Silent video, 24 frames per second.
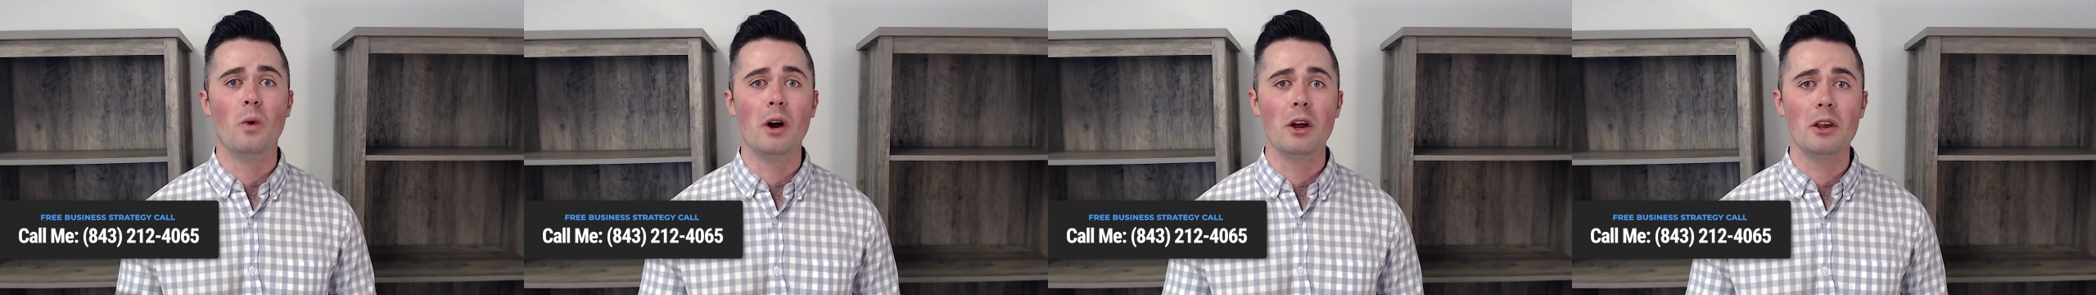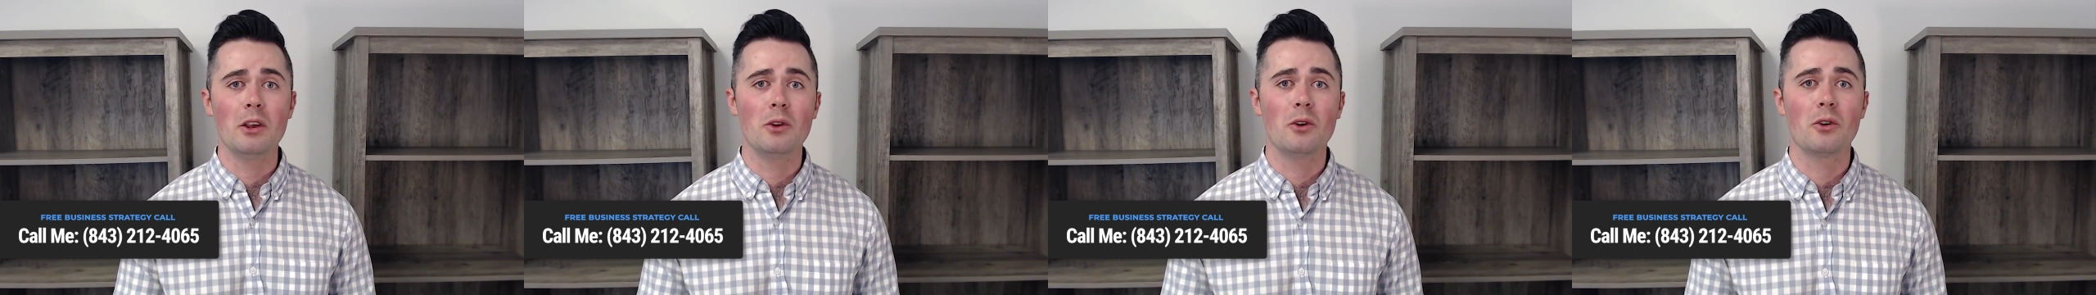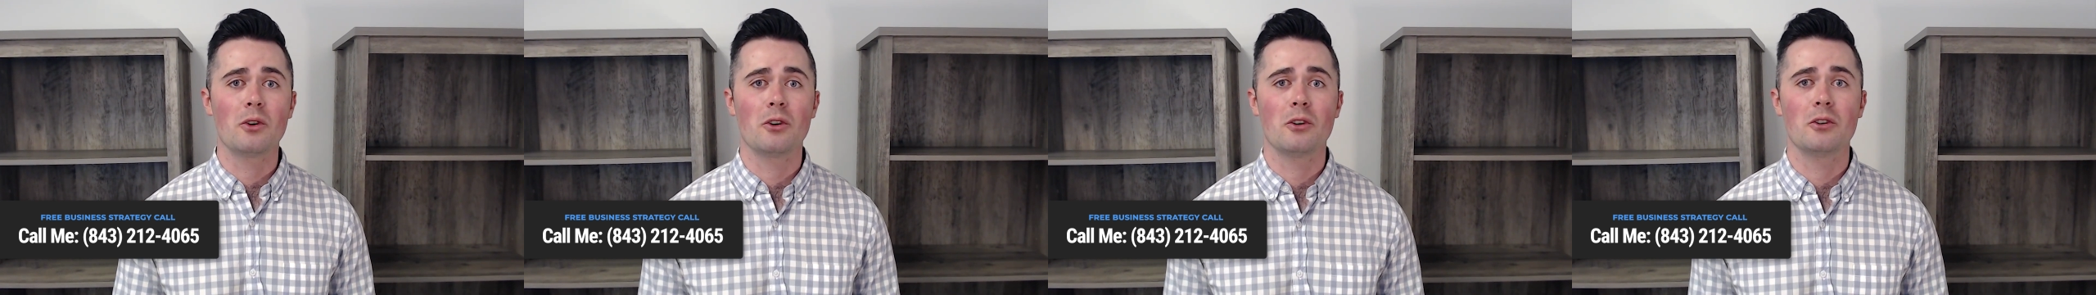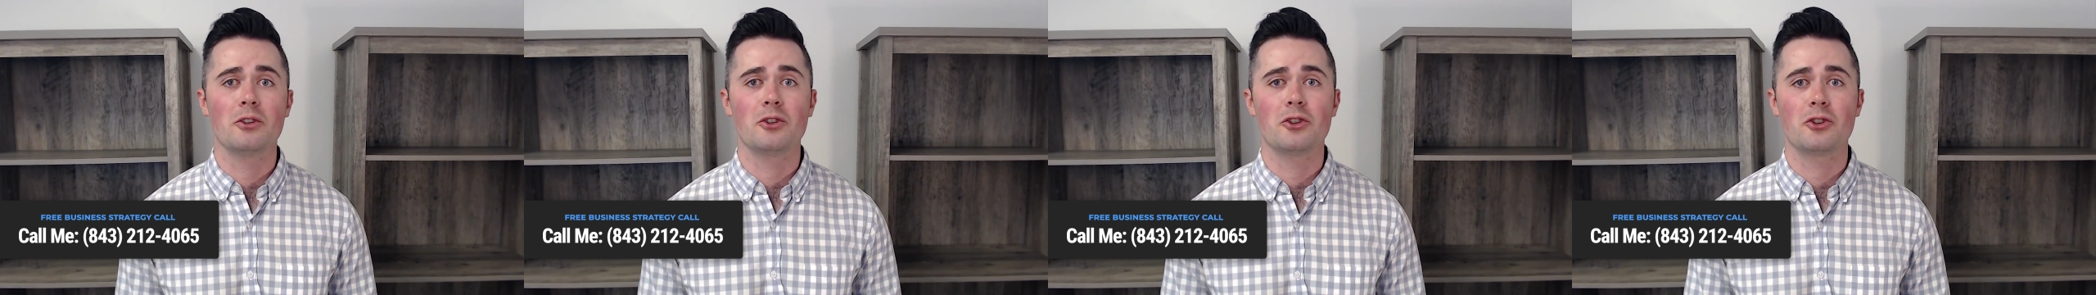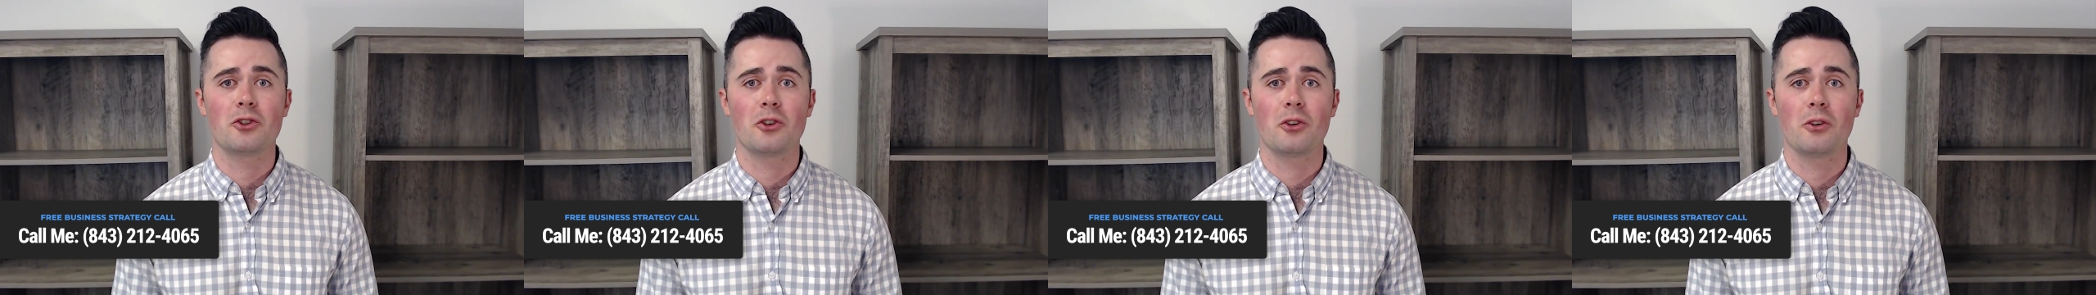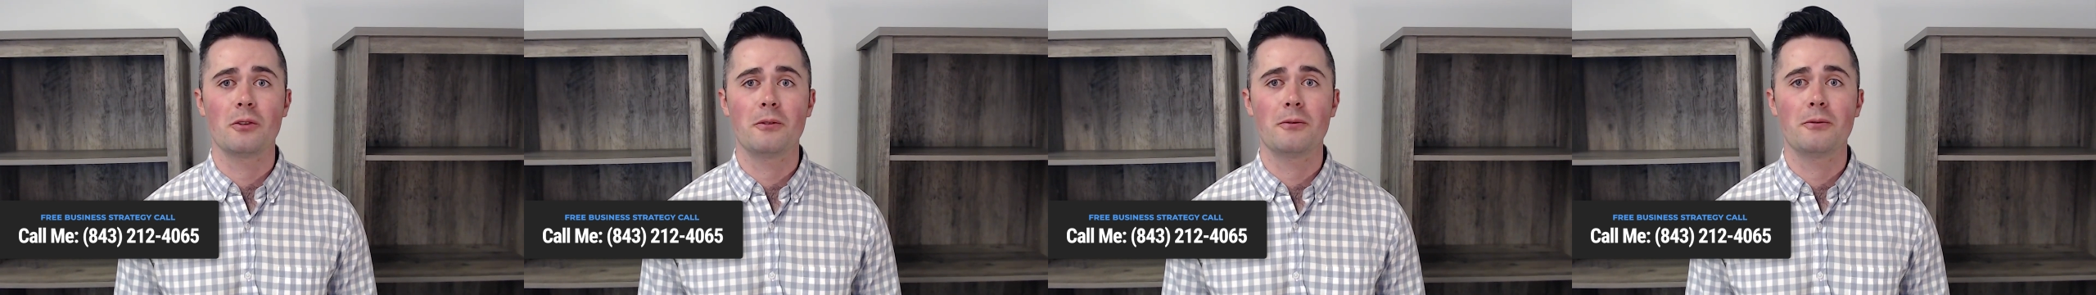what you're
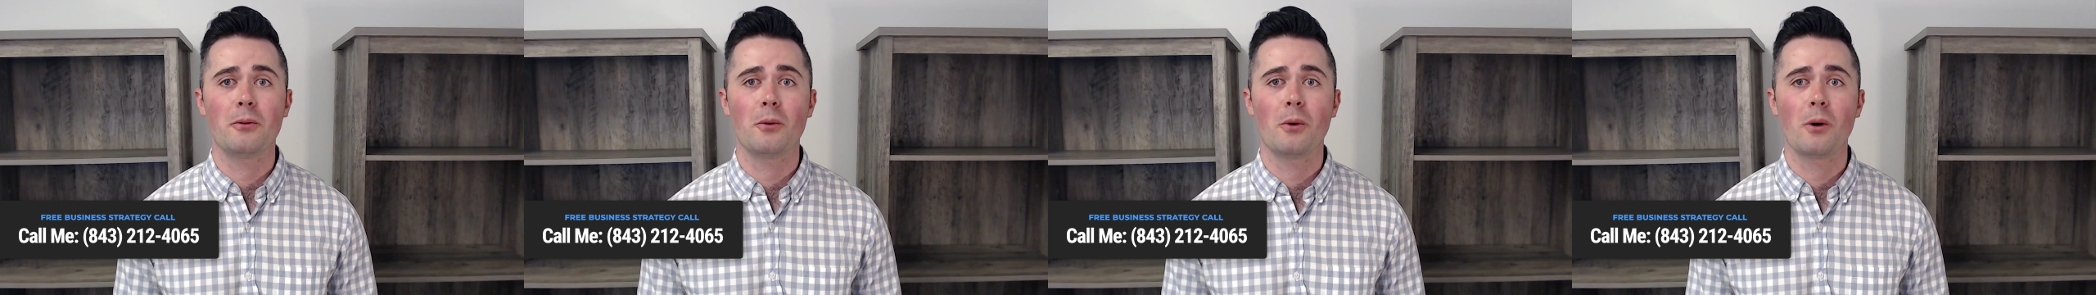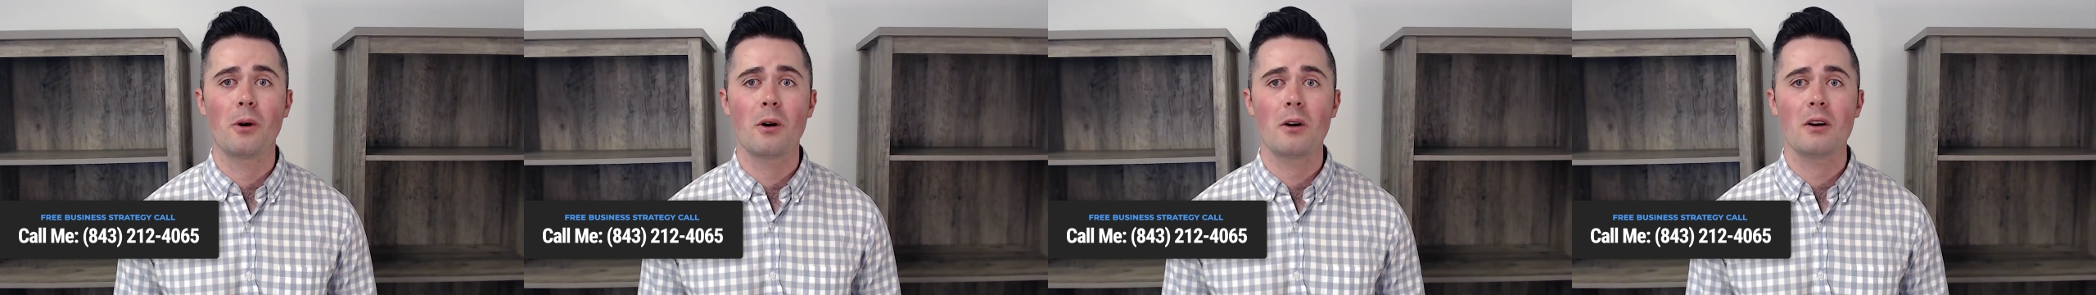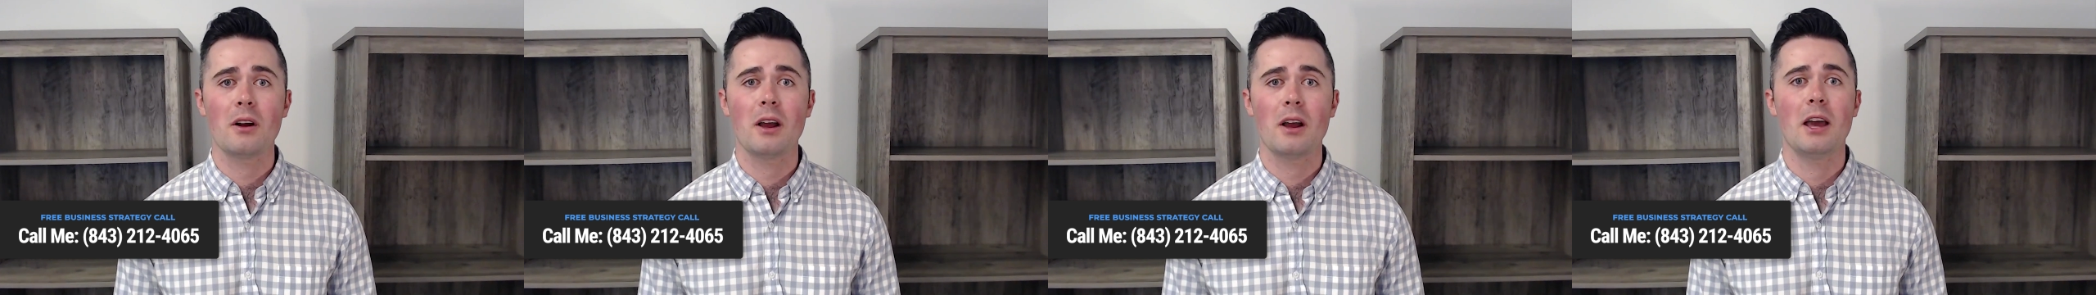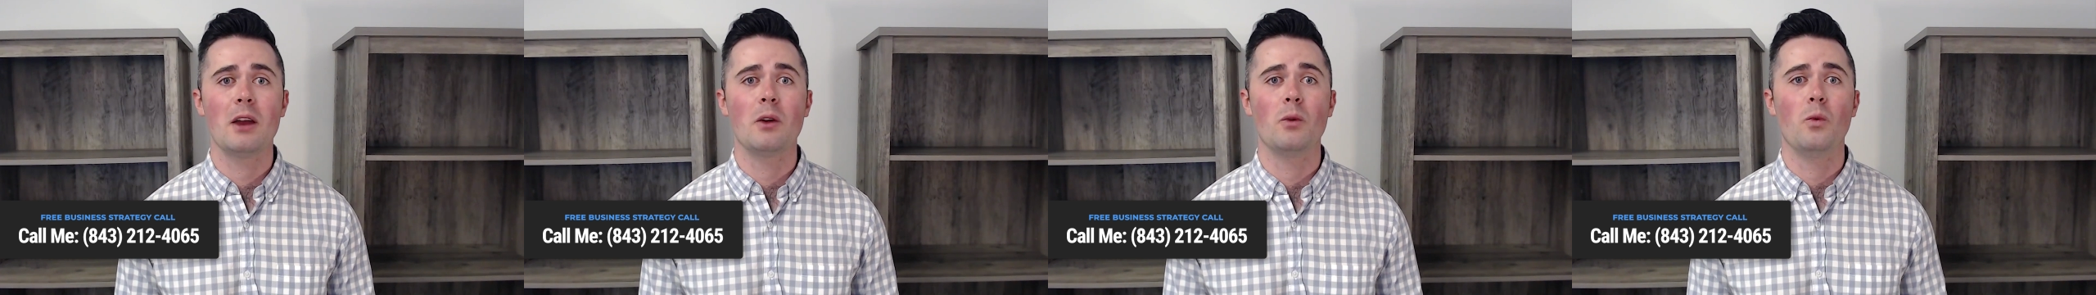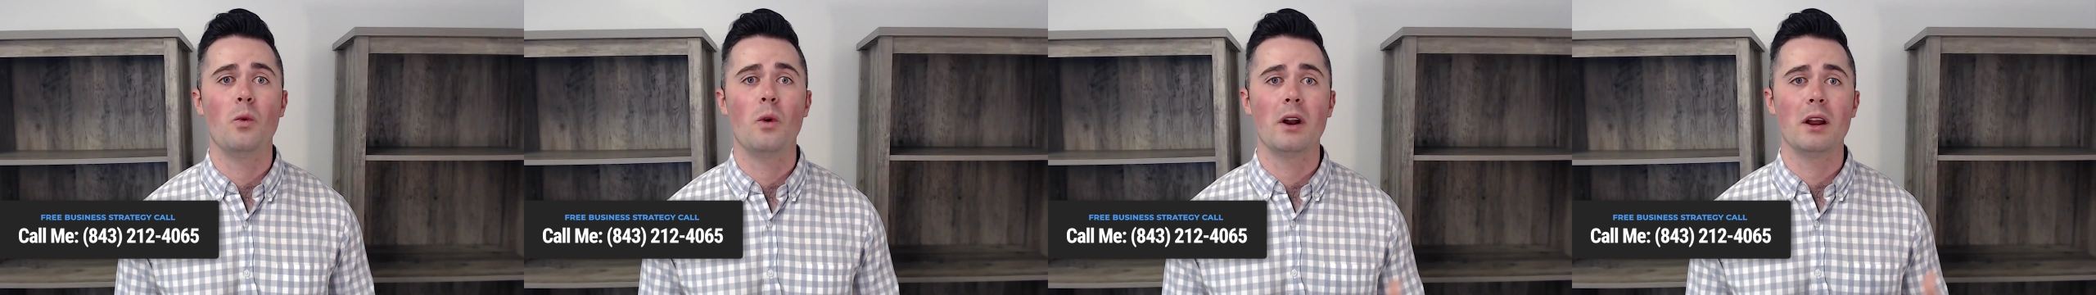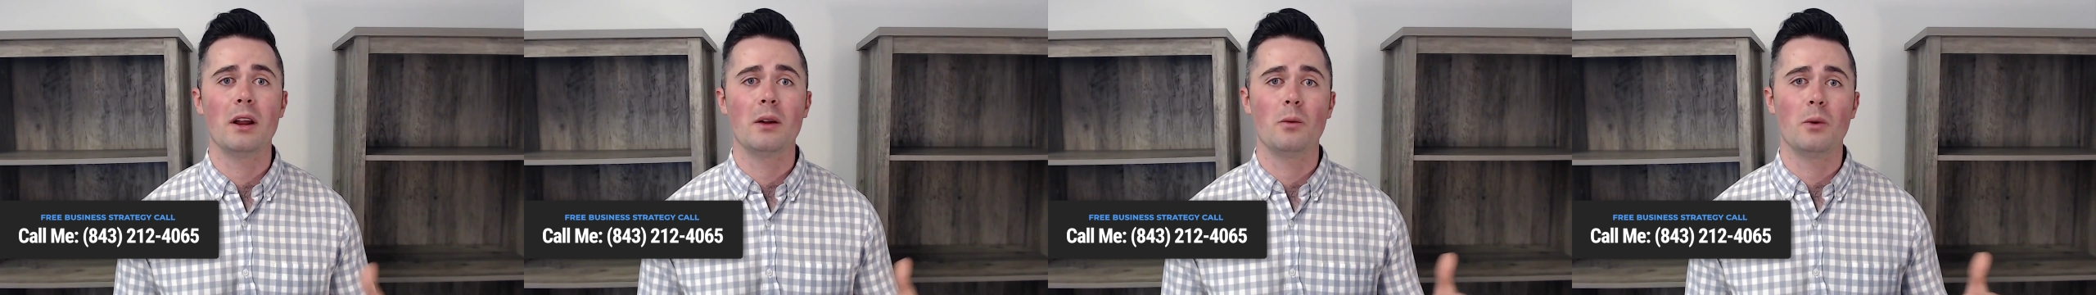insured for
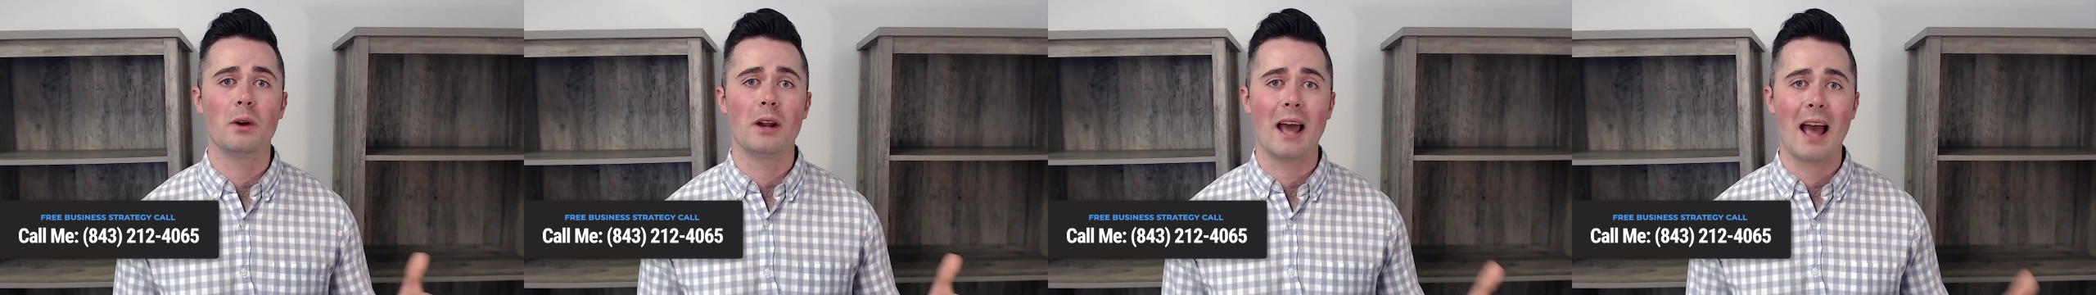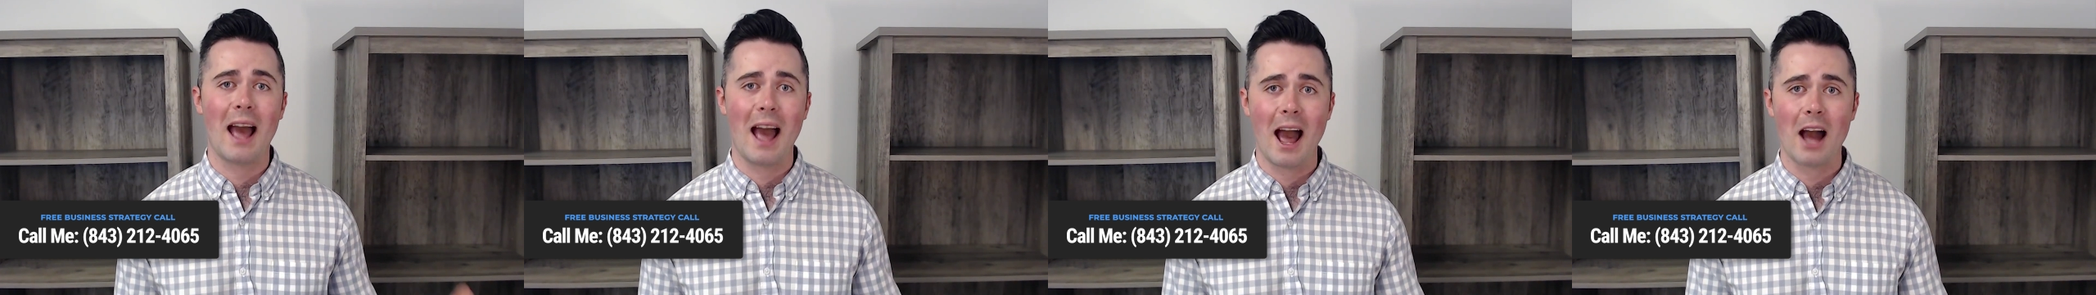and what it would